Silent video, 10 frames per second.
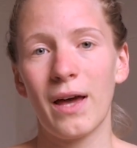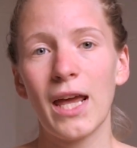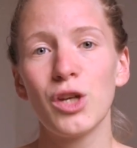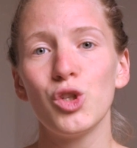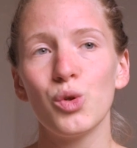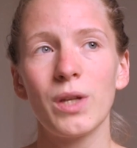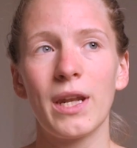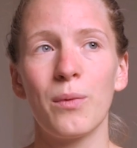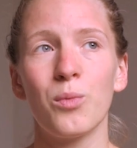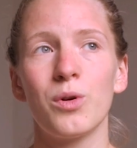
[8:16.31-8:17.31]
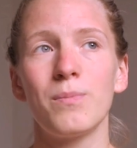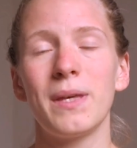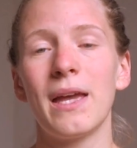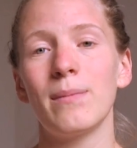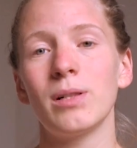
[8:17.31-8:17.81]
And I knew that I wouldn't
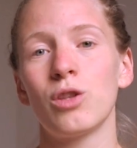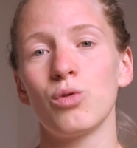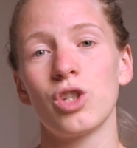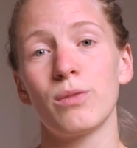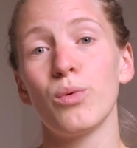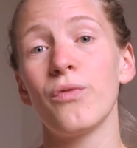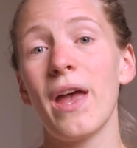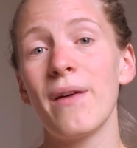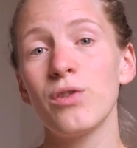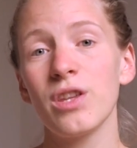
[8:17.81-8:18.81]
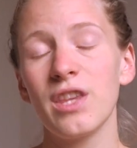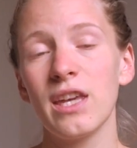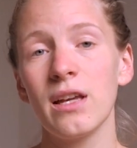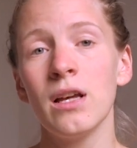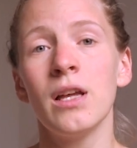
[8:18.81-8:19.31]
be able to just move
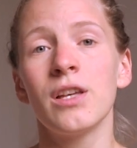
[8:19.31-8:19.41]
everything.